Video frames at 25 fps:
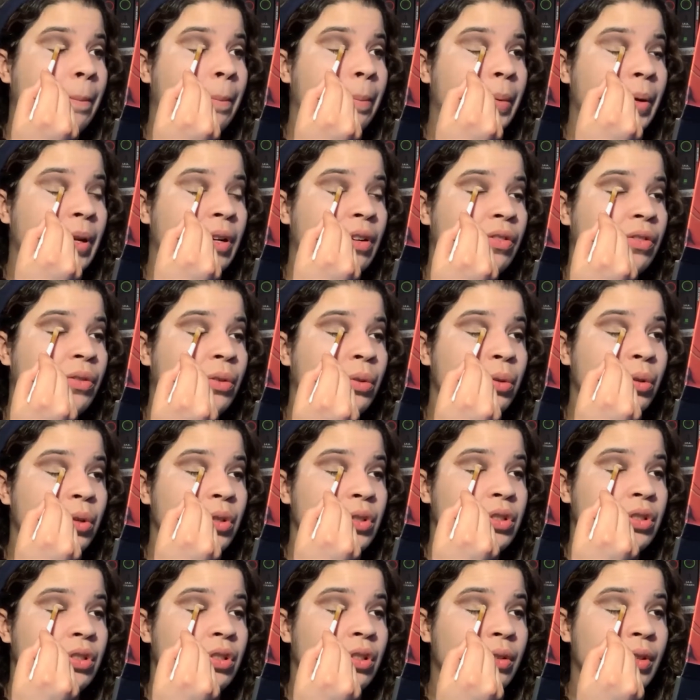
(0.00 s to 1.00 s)
But of
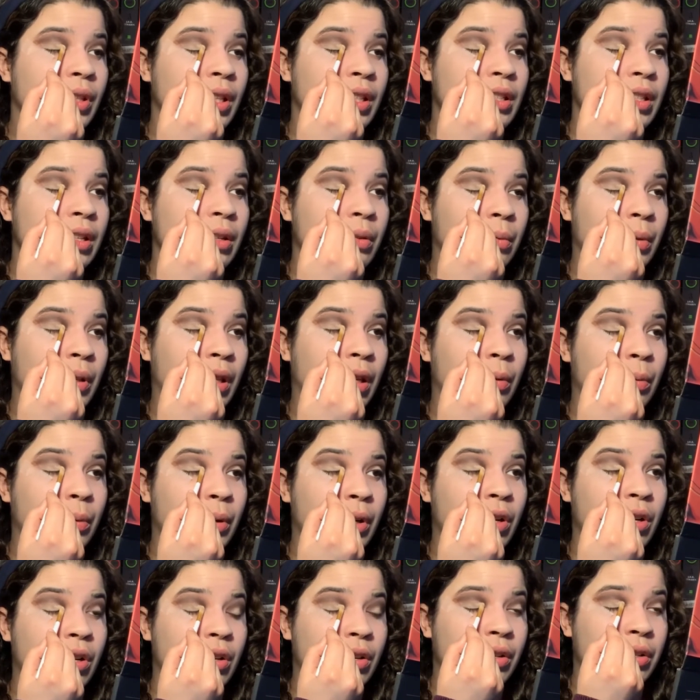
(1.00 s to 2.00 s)
course, you know, they didn't really
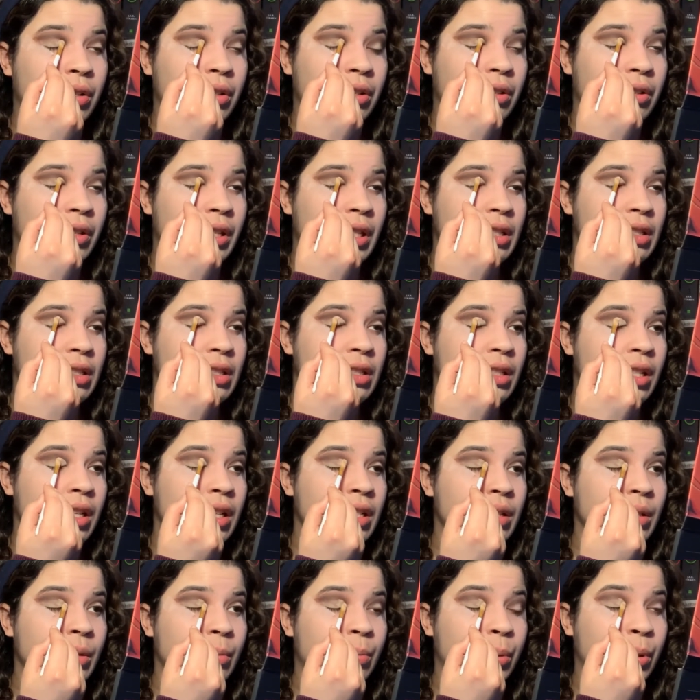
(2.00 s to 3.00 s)
regard her as
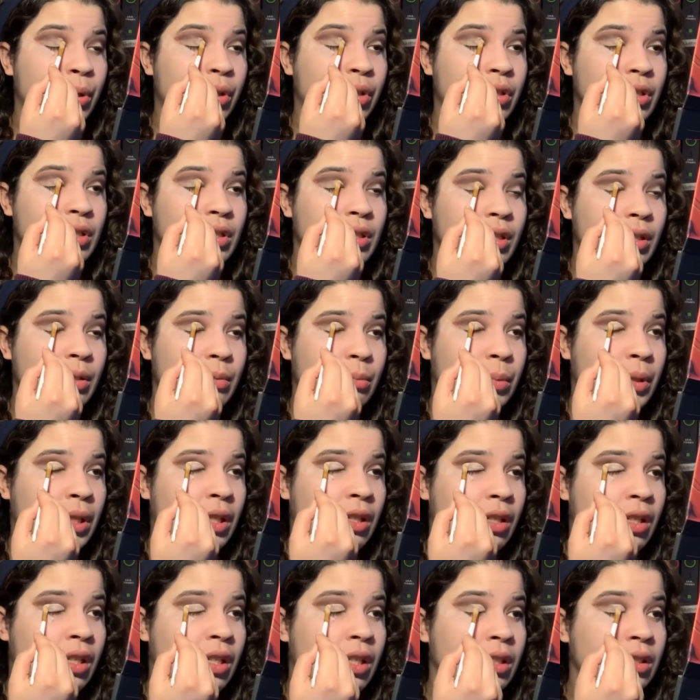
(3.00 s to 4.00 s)
a person
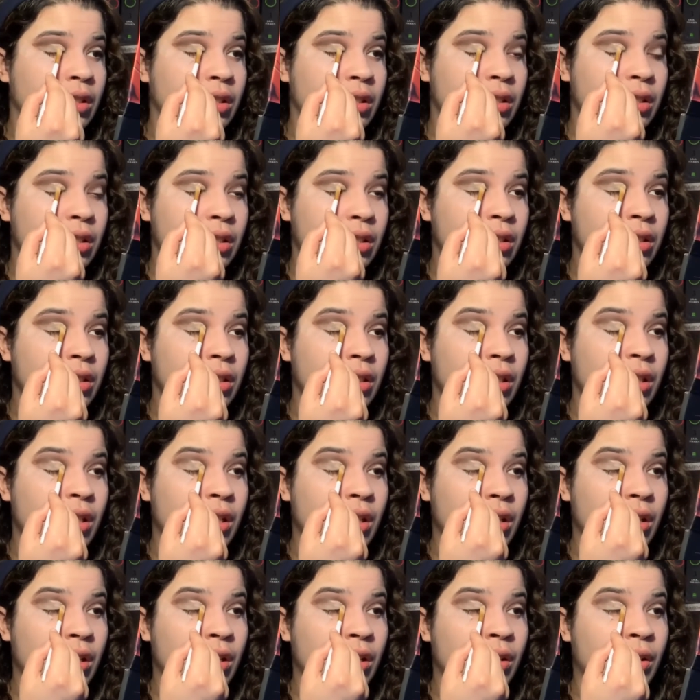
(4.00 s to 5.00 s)
beyond
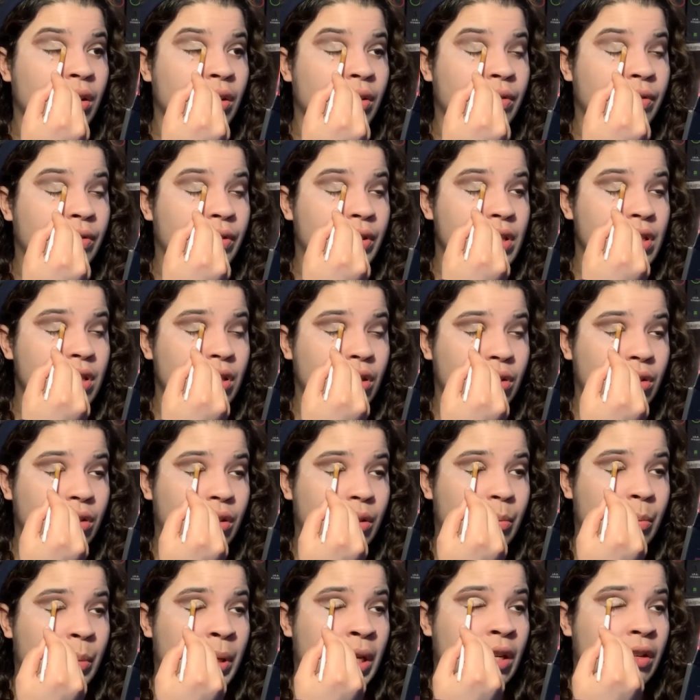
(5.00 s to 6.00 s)
her
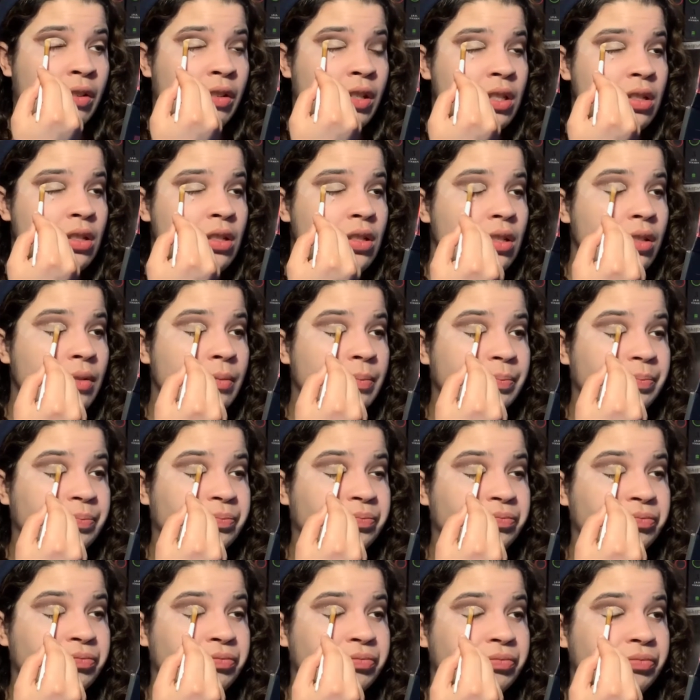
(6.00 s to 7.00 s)
physical appearance.
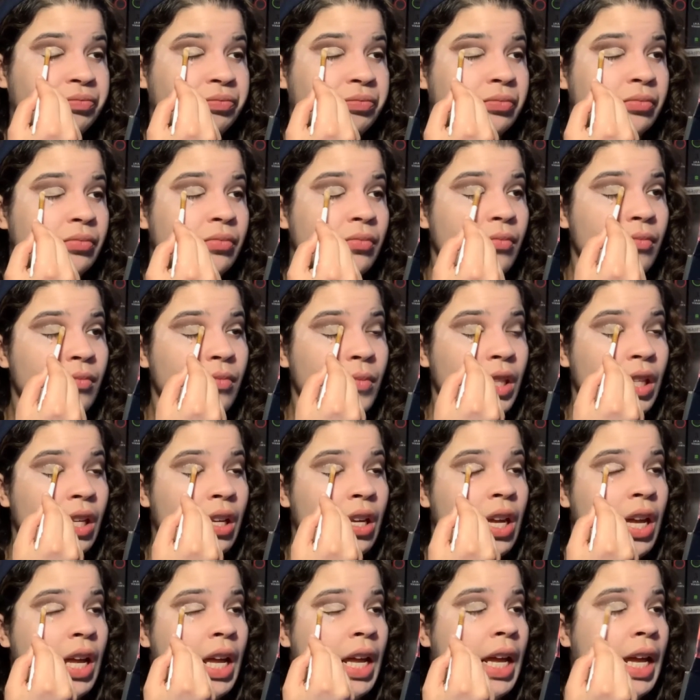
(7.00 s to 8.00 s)

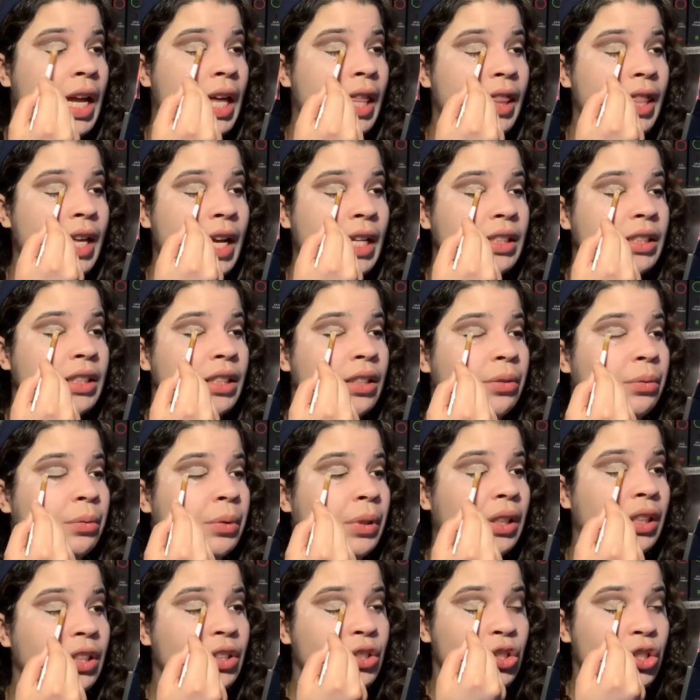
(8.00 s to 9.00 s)
And that didn't
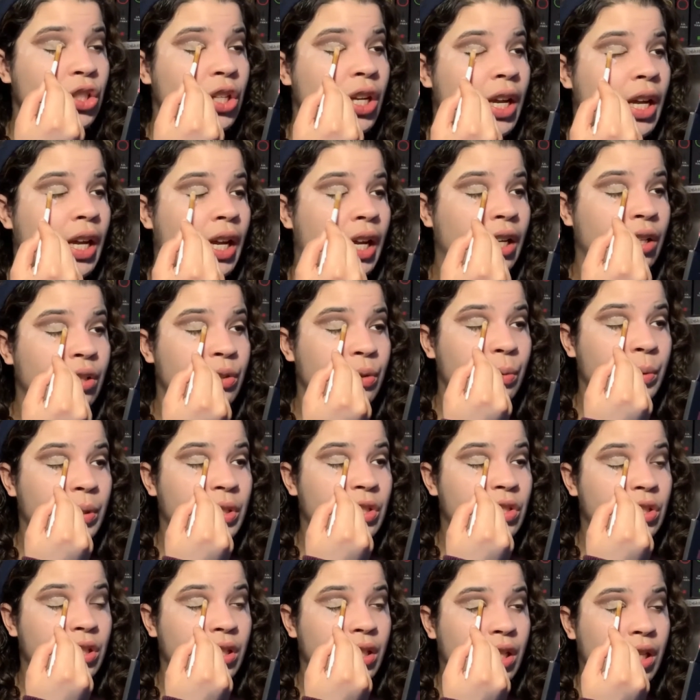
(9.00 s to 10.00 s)
really change when
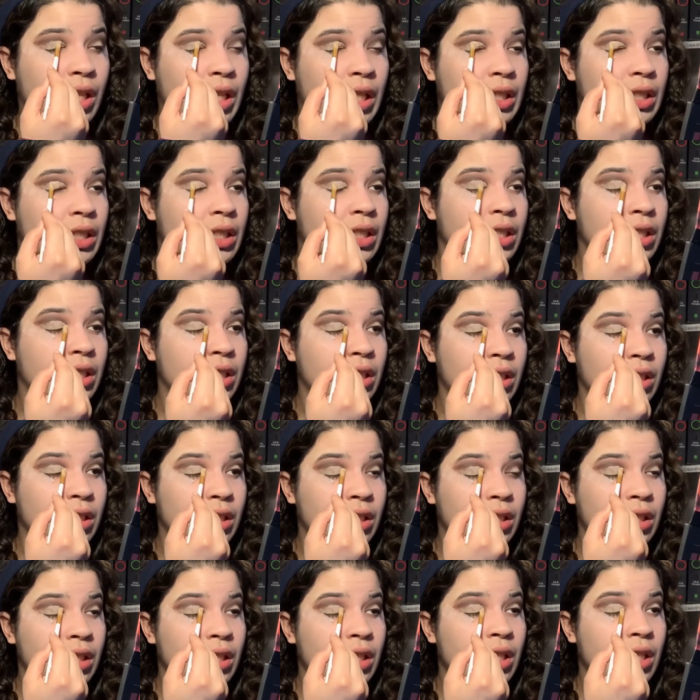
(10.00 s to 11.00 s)
she got
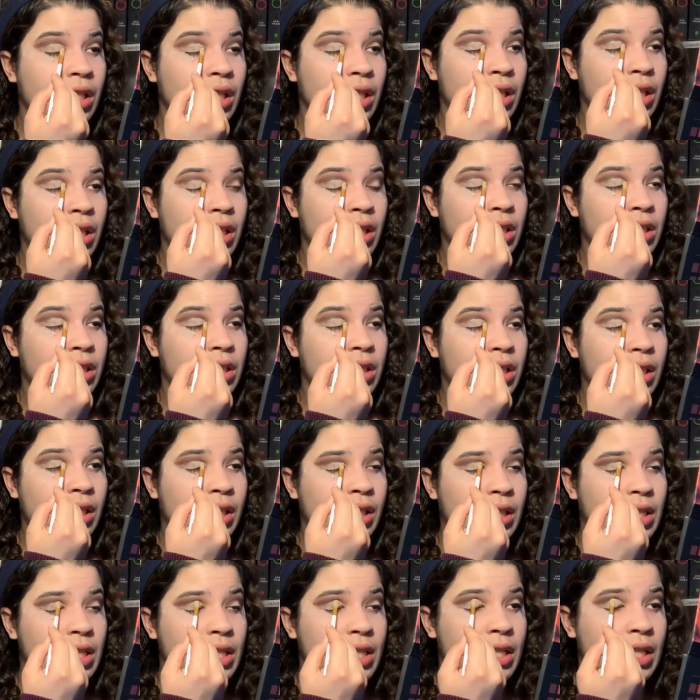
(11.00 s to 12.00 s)
to
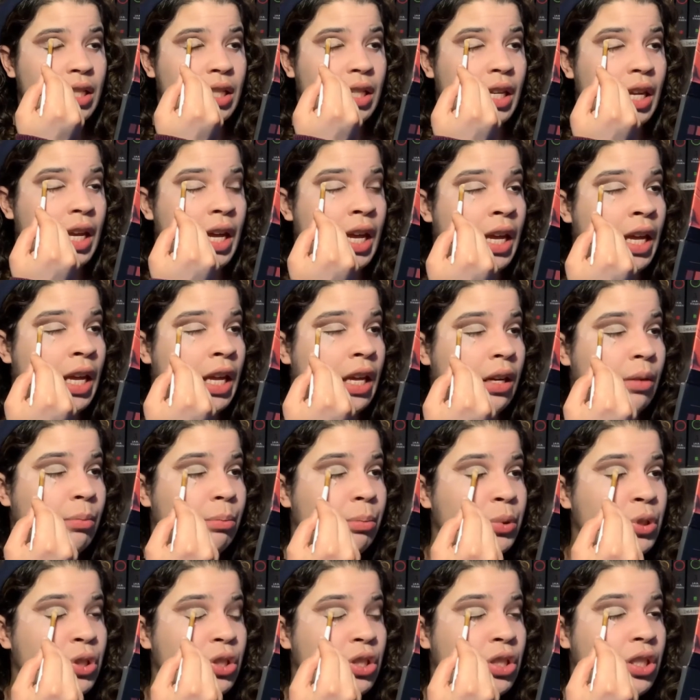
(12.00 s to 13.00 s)
this
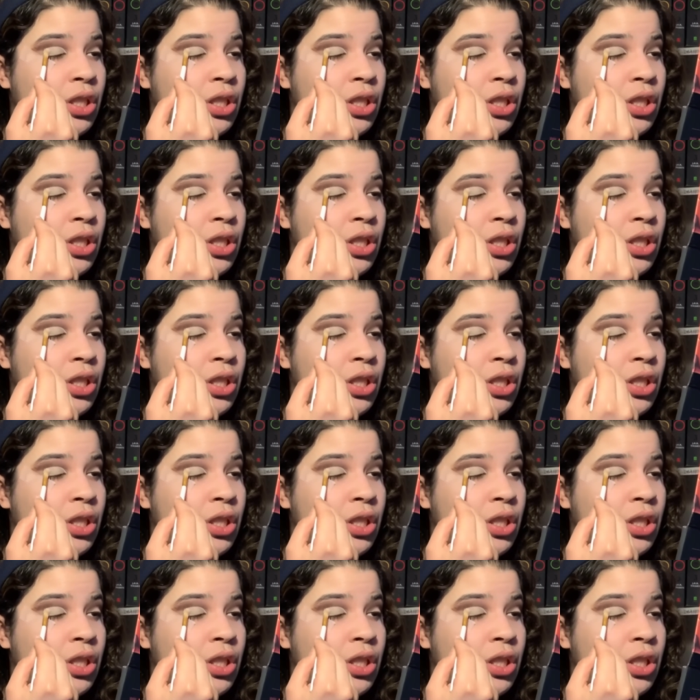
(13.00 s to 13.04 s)
camp.